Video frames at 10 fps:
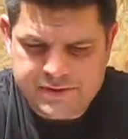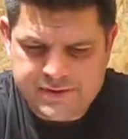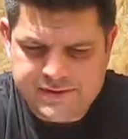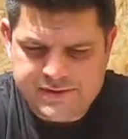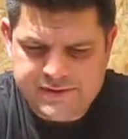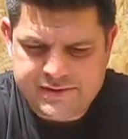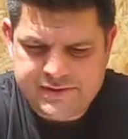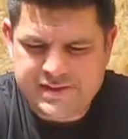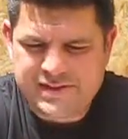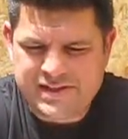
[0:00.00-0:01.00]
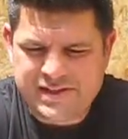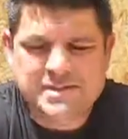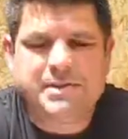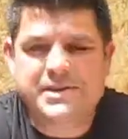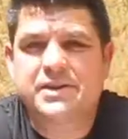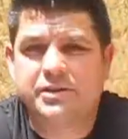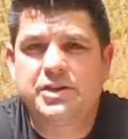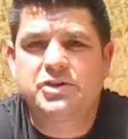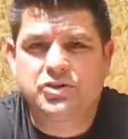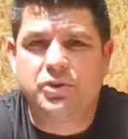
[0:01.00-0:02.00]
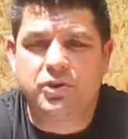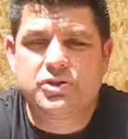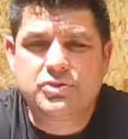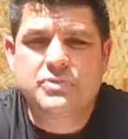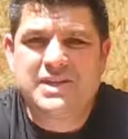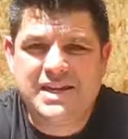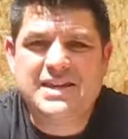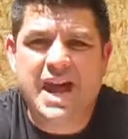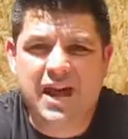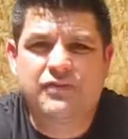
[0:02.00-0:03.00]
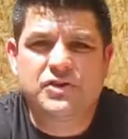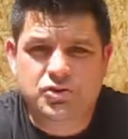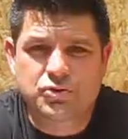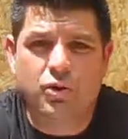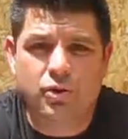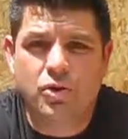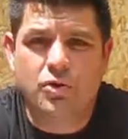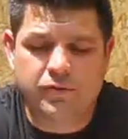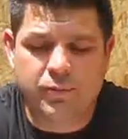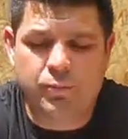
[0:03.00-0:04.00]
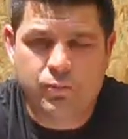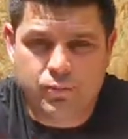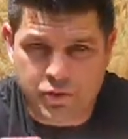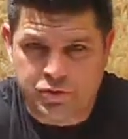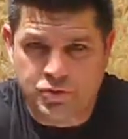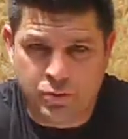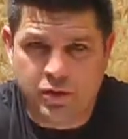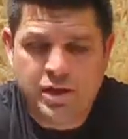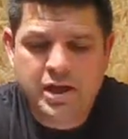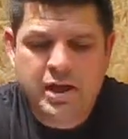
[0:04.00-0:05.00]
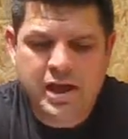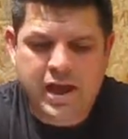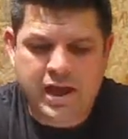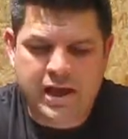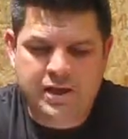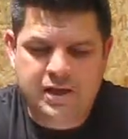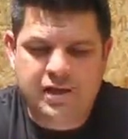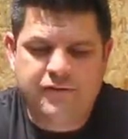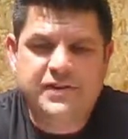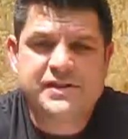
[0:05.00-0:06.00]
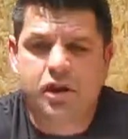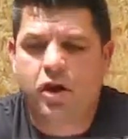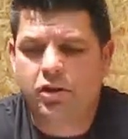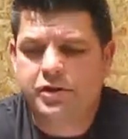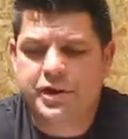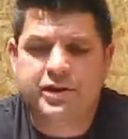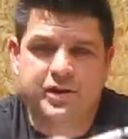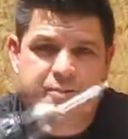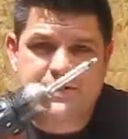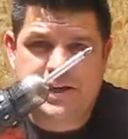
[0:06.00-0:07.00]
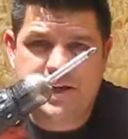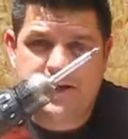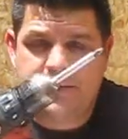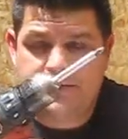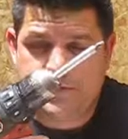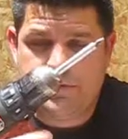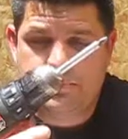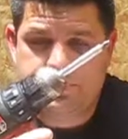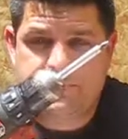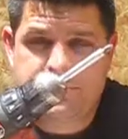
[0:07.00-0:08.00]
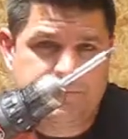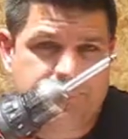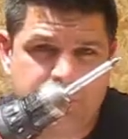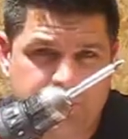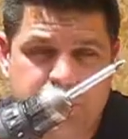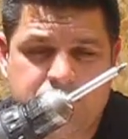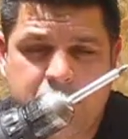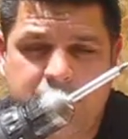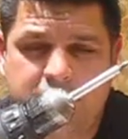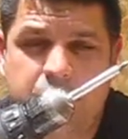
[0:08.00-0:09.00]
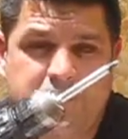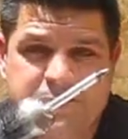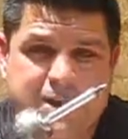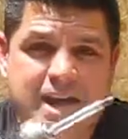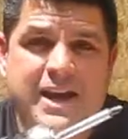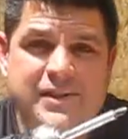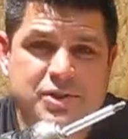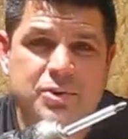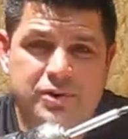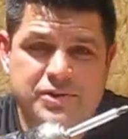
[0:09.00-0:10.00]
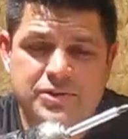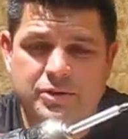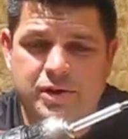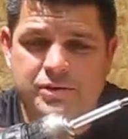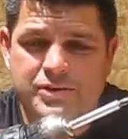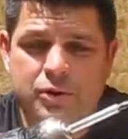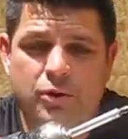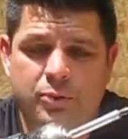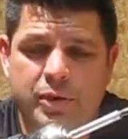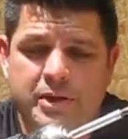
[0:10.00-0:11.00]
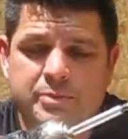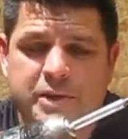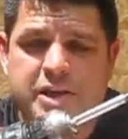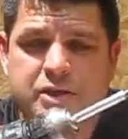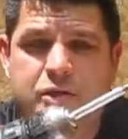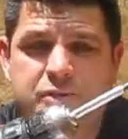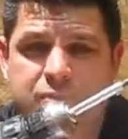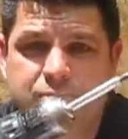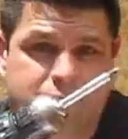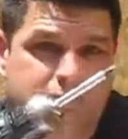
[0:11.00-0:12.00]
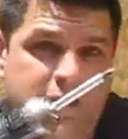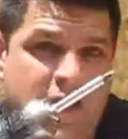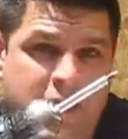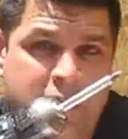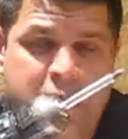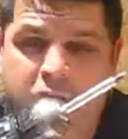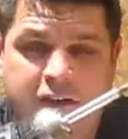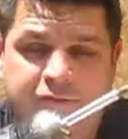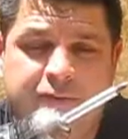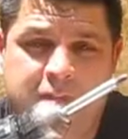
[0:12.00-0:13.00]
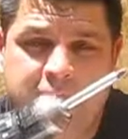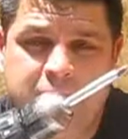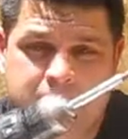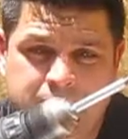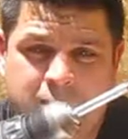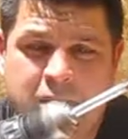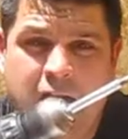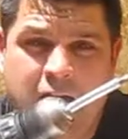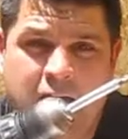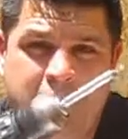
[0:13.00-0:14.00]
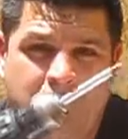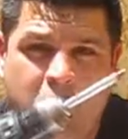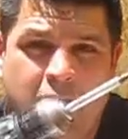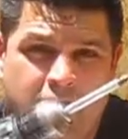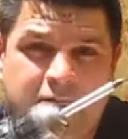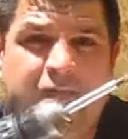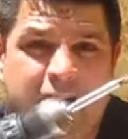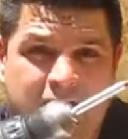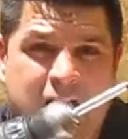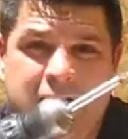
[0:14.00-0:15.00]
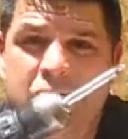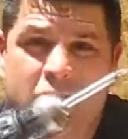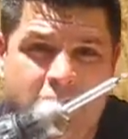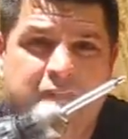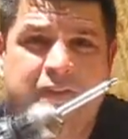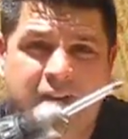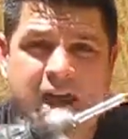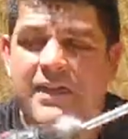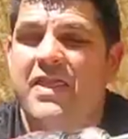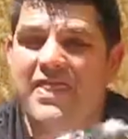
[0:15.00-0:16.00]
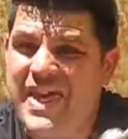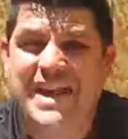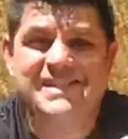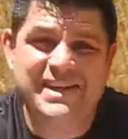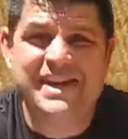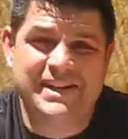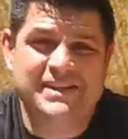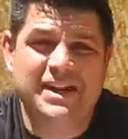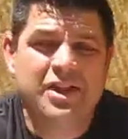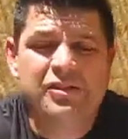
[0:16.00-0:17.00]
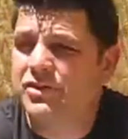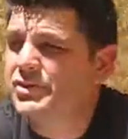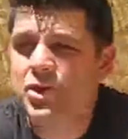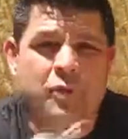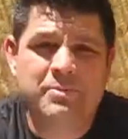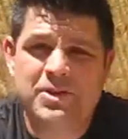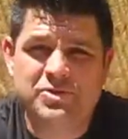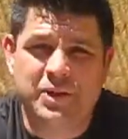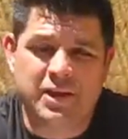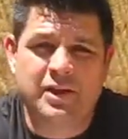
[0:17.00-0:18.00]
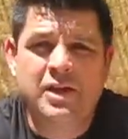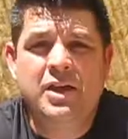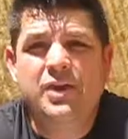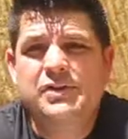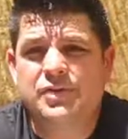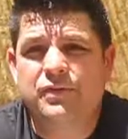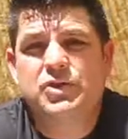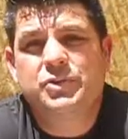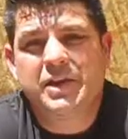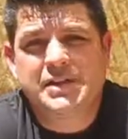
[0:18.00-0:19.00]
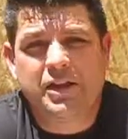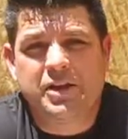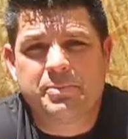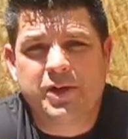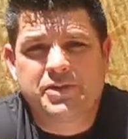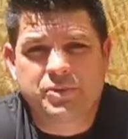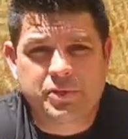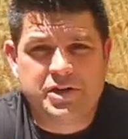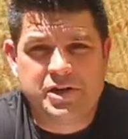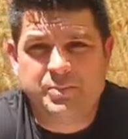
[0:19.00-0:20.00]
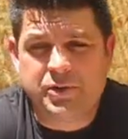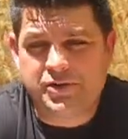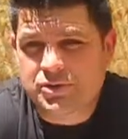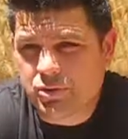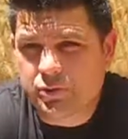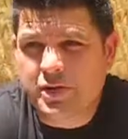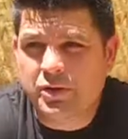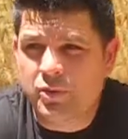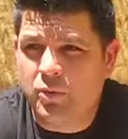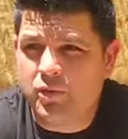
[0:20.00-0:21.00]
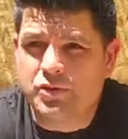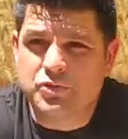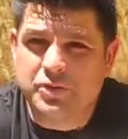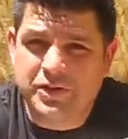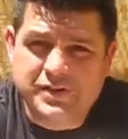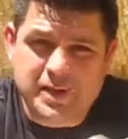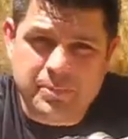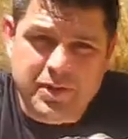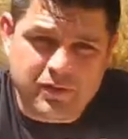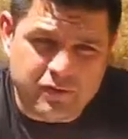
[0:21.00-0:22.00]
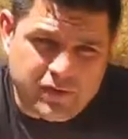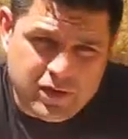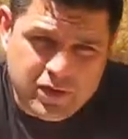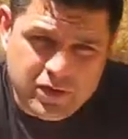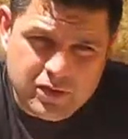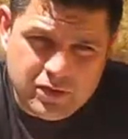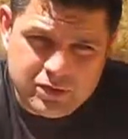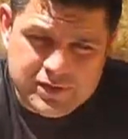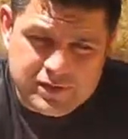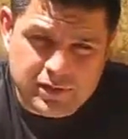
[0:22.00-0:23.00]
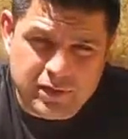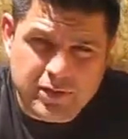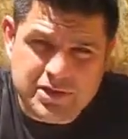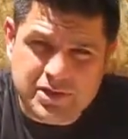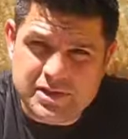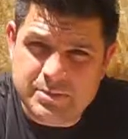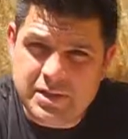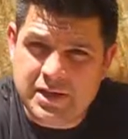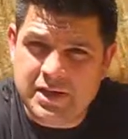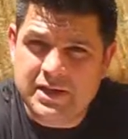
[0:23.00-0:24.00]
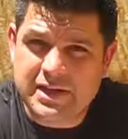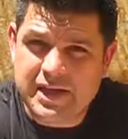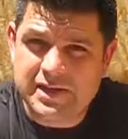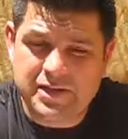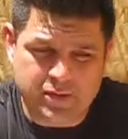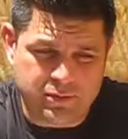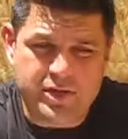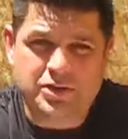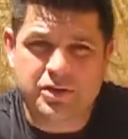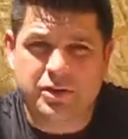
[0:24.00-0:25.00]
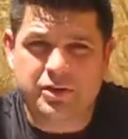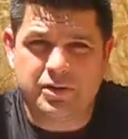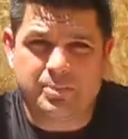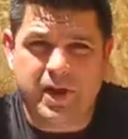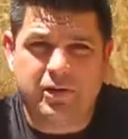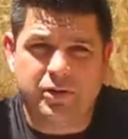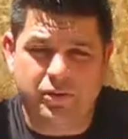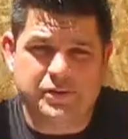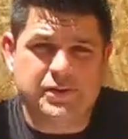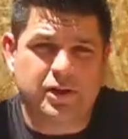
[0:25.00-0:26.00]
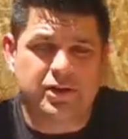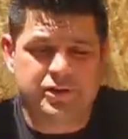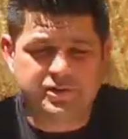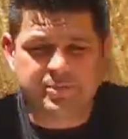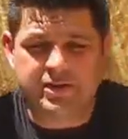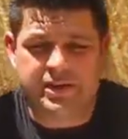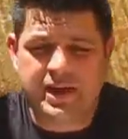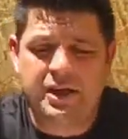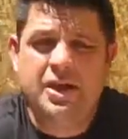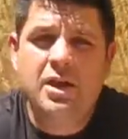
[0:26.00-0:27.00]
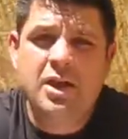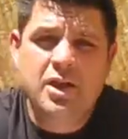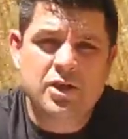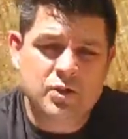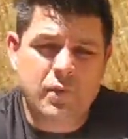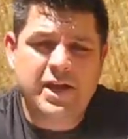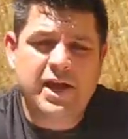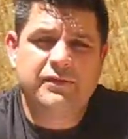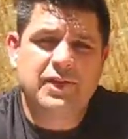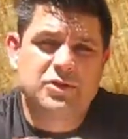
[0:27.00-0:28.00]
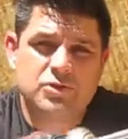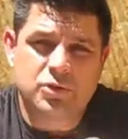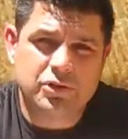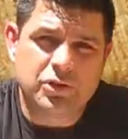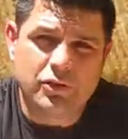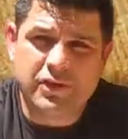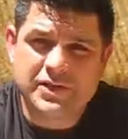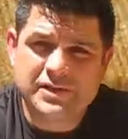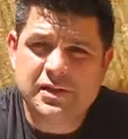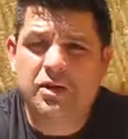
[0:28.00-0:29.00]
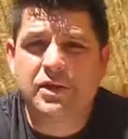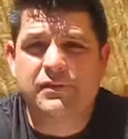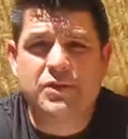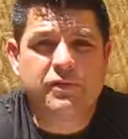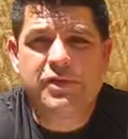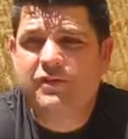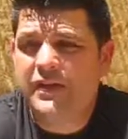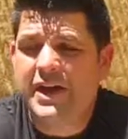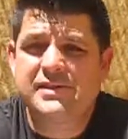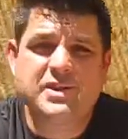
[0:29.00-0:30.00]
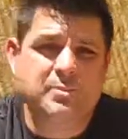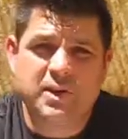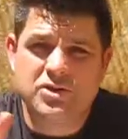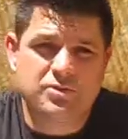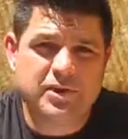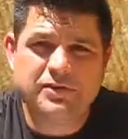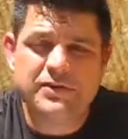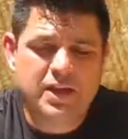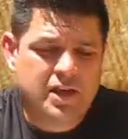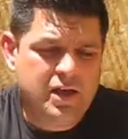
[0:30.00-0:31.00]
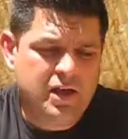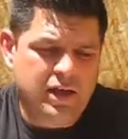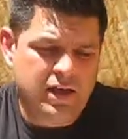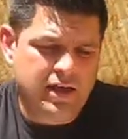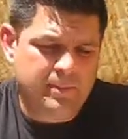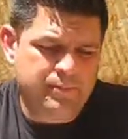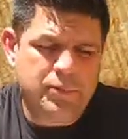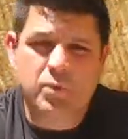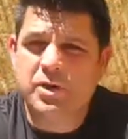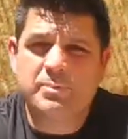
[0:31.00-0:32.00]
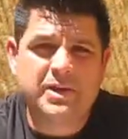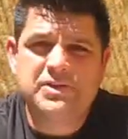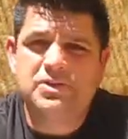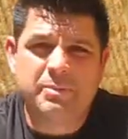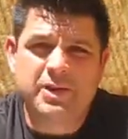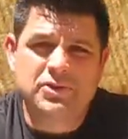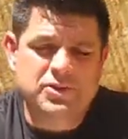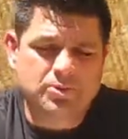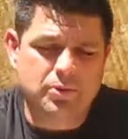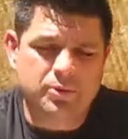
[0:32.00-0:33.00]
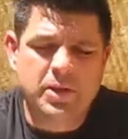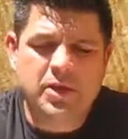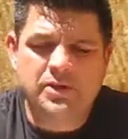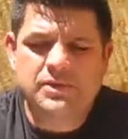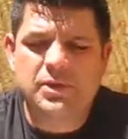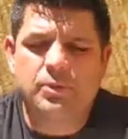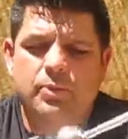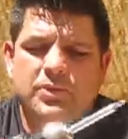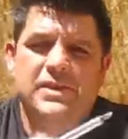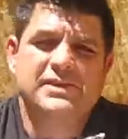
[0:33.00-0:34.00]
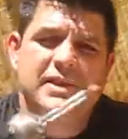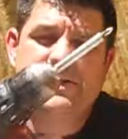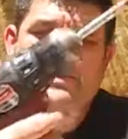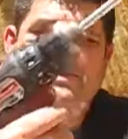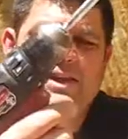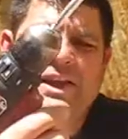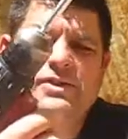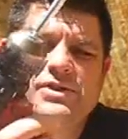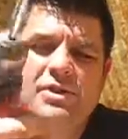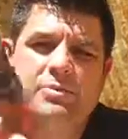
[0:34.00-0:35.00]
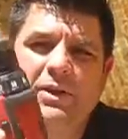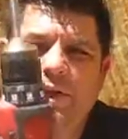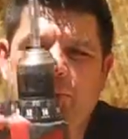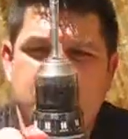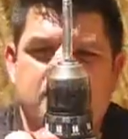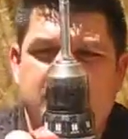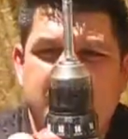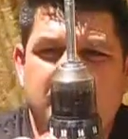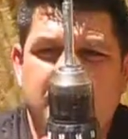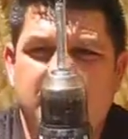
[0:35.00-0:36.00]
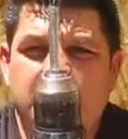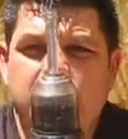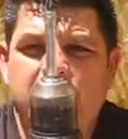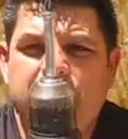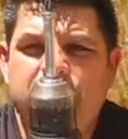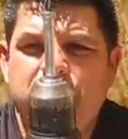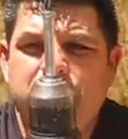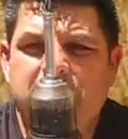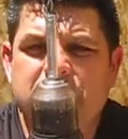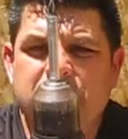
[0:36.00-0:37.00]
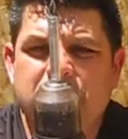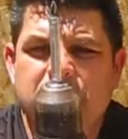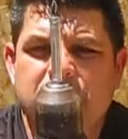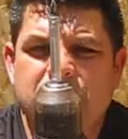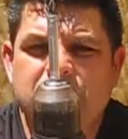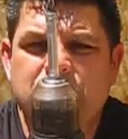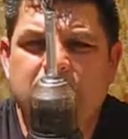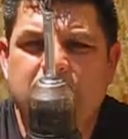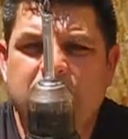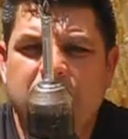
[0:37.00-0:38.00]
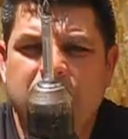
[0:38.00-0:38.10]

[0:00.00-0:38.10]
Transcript: It's basically control. You need to have control over your tool. And if it's all or nothing, say if you turn the trigger on, which my dad has a cordless drill, it's an older one, but it goes on, off, and on, off, on, off, on. That's it. There's no in between. So if you're doing a delicate project where you need to put a screw in or drill something very slowly just to begin to get it, get your pilot hole started or something like that, you want to have that control to go very slowly. If you go very fast, it might drift, or you might strip out the screw. So what this does is it allows you to apply, when you apply a little bit of pressure to the trigger,